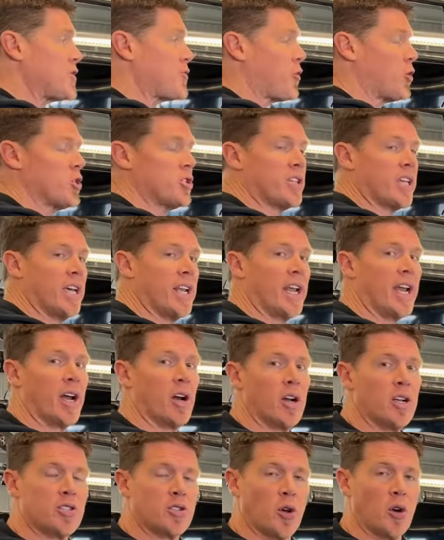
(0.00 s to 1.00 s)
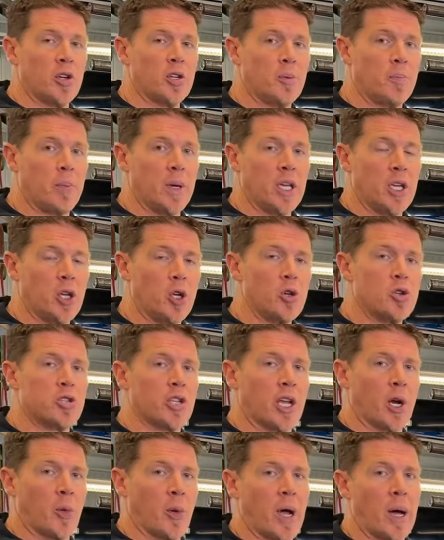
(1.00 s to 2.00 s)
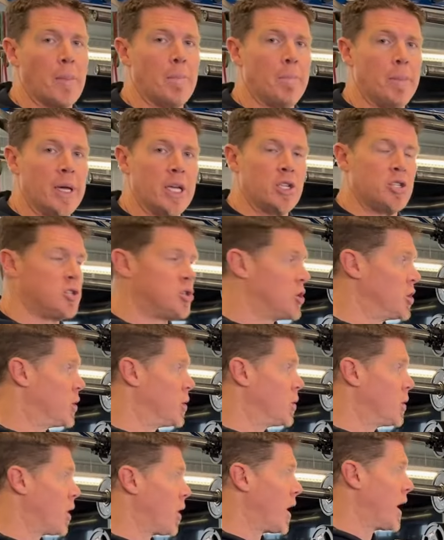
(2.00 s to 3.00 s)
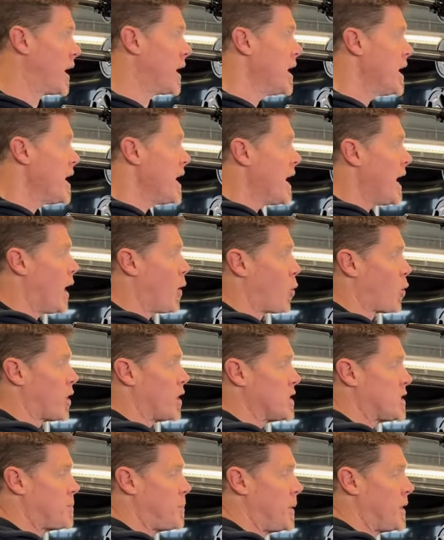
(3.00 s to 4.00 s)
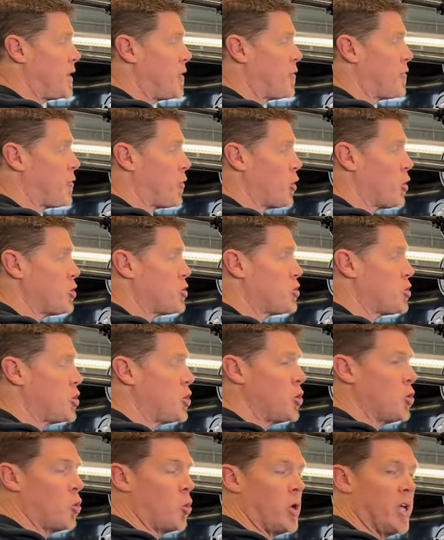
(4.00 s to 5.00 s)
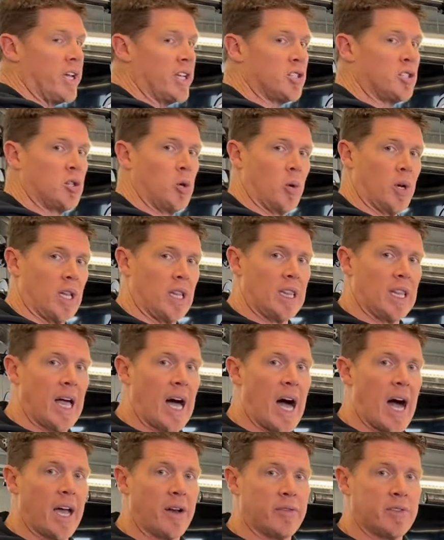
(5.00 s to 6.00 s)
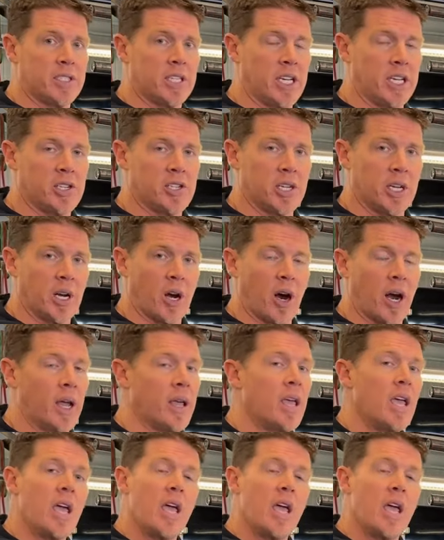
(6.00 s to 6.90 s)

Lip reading: first get here, it's going to be usually around mid-June, right? And we're going to spend the first 2 weeks doing a lot of teaching, right?